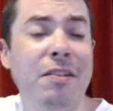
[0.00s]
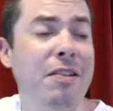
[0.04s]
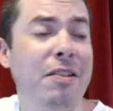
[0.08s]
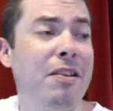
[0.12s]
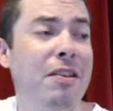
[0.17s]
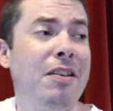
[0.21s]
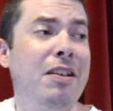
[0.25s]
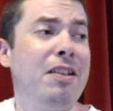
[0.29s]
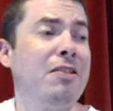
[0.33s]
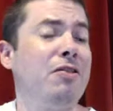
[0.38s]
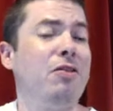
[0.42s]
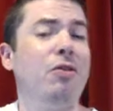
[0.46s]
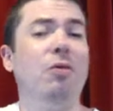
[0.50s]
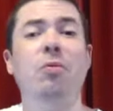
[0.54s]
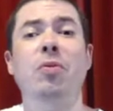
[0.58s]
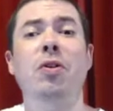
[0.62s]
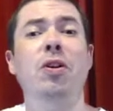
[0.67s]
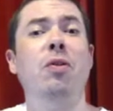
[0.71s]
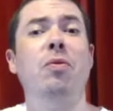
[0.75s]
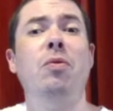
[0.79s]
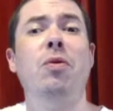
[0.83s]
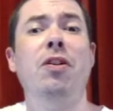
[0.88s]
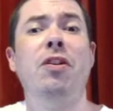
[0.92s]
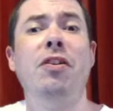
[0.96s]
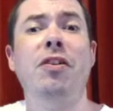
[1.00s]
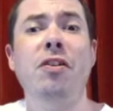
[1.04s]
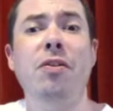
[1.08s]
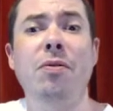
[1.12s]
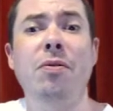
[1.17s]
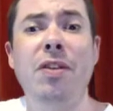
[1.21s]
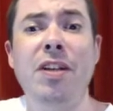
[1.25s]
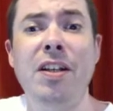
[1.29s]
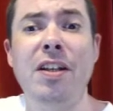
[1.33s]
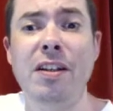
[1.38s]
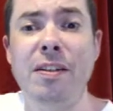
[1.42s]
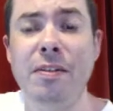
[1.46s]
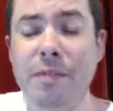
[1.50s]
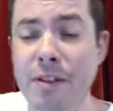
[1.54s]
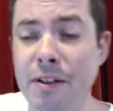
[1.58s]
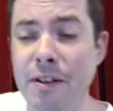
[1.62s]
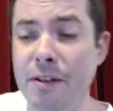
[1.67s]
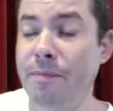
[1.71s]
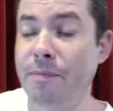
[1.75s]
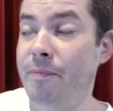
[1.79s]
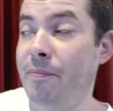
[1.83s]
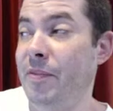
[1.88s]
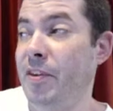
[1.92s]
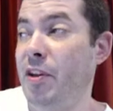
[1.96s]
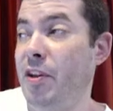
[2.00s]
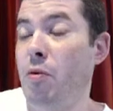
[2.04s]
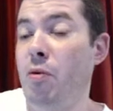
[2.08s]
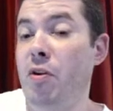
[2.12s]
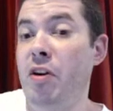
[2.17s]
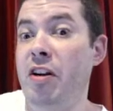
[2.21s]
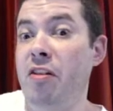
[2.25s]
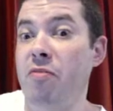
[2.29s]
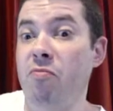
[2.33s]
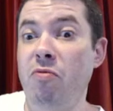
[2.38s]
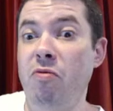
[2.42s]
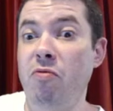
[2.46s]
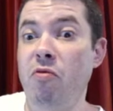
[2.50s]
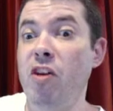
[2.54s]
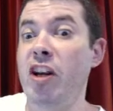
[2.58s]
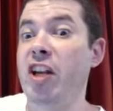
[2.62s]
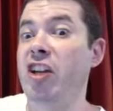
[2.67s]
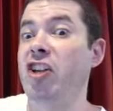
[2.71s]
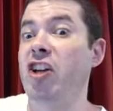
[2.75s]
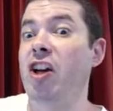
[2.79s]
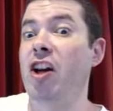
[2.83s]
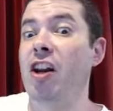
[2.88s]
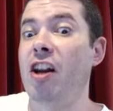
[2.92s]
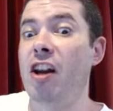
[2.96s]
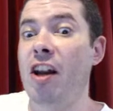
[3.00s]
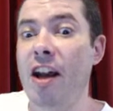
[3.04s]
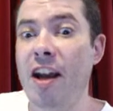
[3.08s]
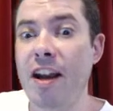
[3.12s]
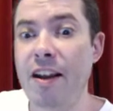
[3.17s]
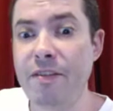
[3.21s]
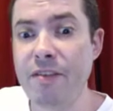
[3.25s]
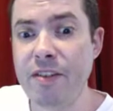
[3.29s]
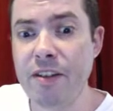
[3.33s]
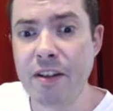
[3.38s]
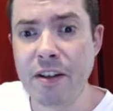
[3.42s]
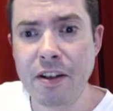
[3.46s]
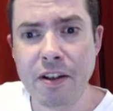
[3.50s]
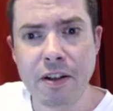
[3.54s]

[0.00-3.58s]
and that's not what you want to do, innit? Don't want to enrich our lives.